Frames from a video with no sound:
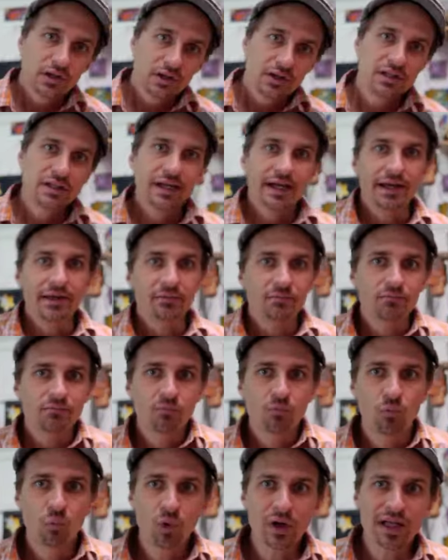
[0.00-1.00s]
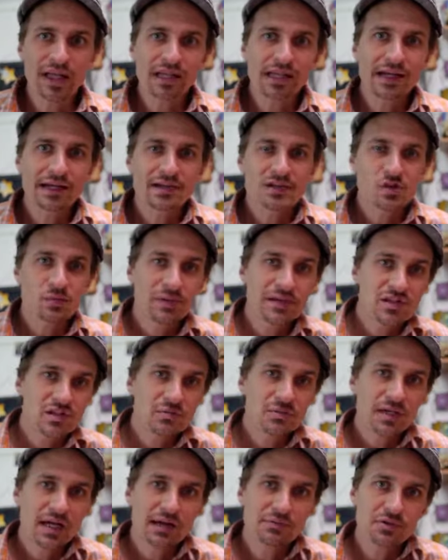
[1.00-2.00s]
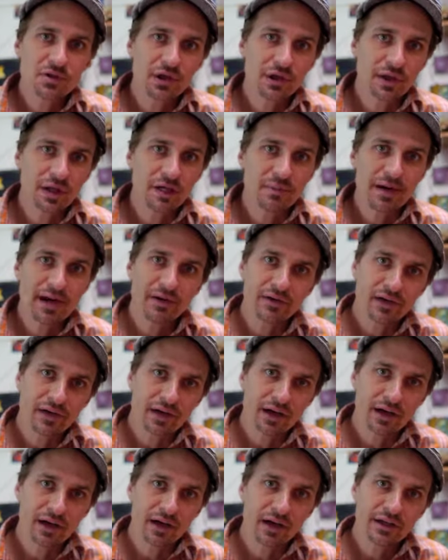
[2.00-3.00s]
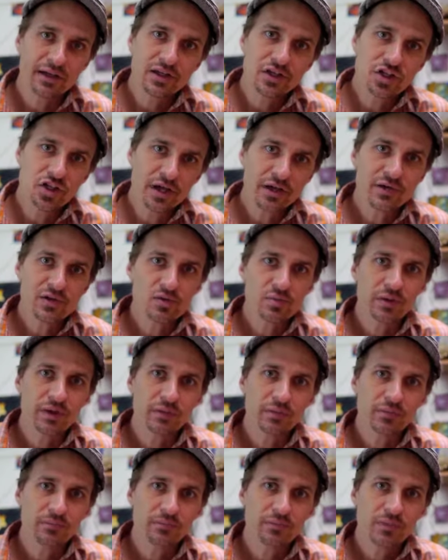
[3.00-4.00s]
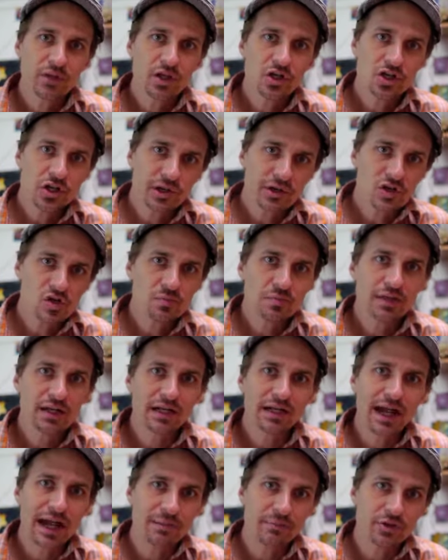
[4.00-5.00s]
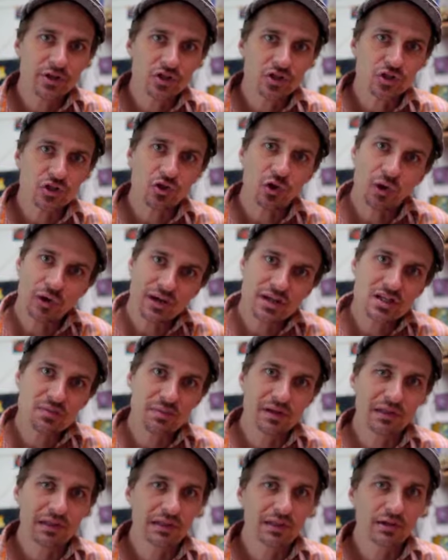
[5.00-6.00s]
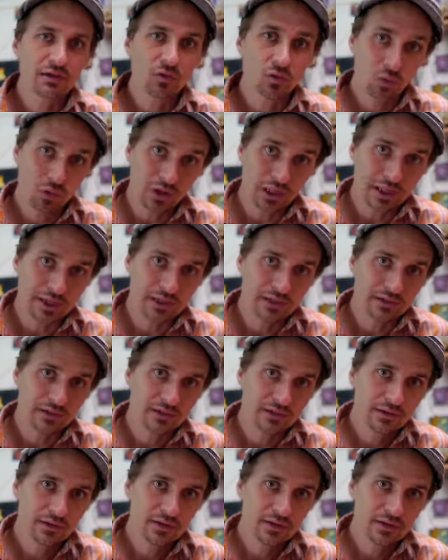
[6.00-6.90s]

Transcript: Good day. What I'd like to spend some time talking about uh, is shutter speed. Shutter speed and aperture are intimately related.